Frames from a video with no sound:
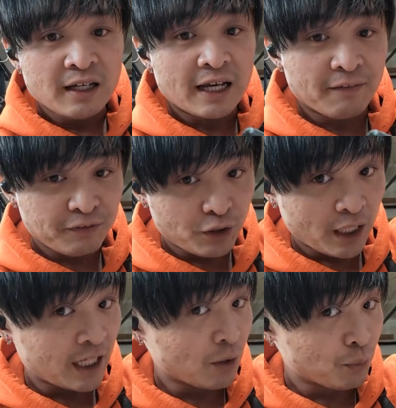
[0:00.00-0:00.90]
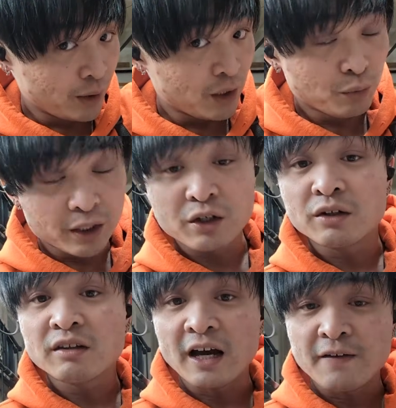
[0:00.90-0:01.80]
if you can get a really
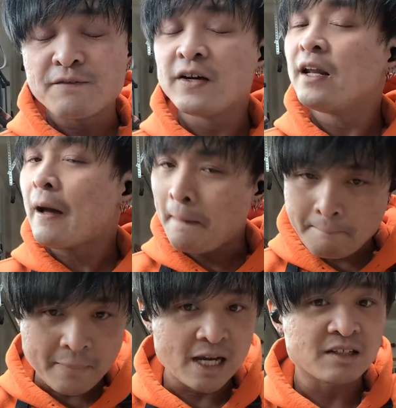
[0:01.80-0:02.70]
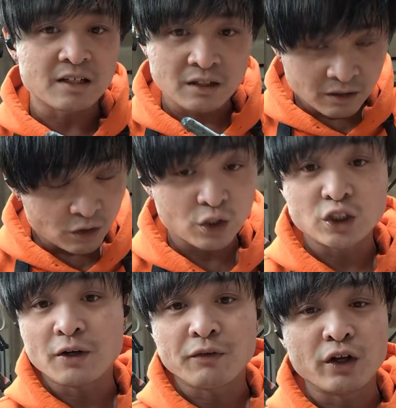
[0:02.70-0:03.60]
good tight fit, amazing. Good
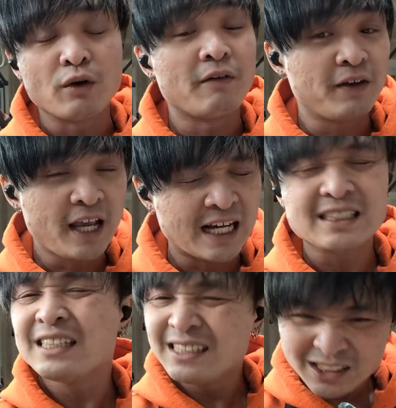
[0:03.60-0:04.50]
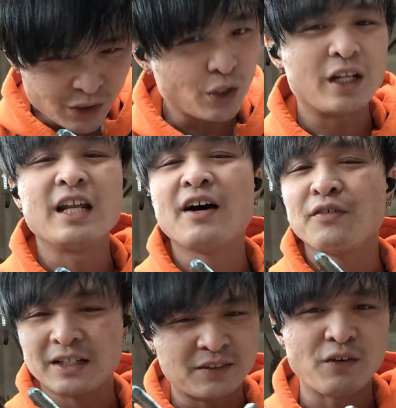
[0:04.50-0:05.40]
job for you. If you can't, good enough.
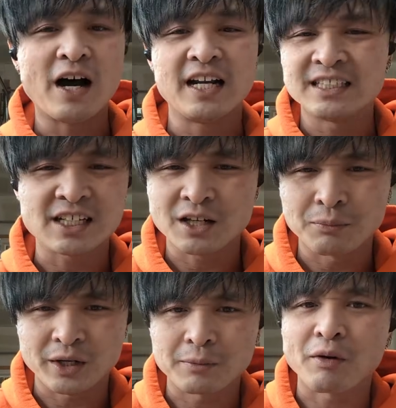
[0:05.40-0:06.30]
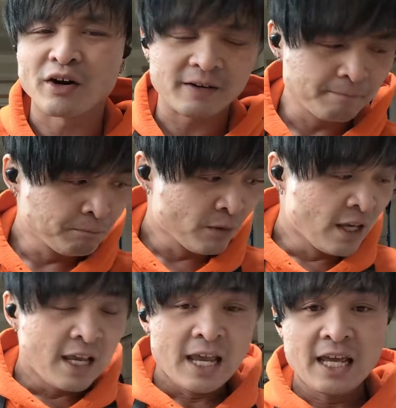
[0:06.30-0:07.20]
It's fine. It's not going to break apart.
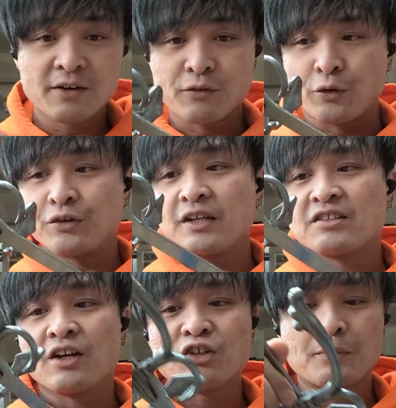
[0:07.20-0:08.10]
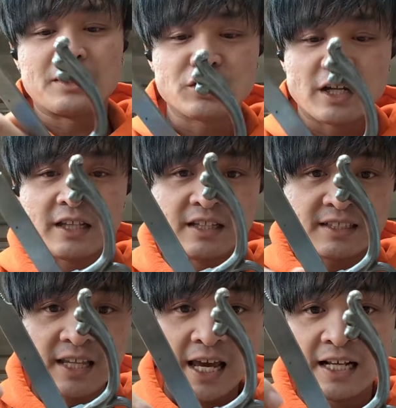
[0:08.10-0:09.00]
And of course, as long as you make sure that this
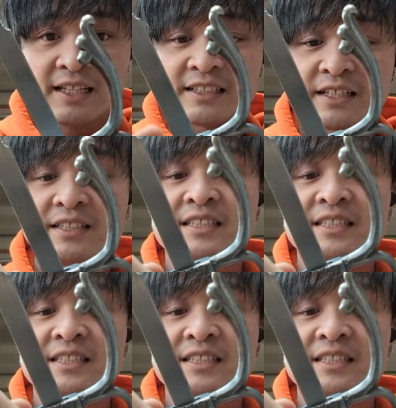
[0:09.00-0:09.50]
tank doesn't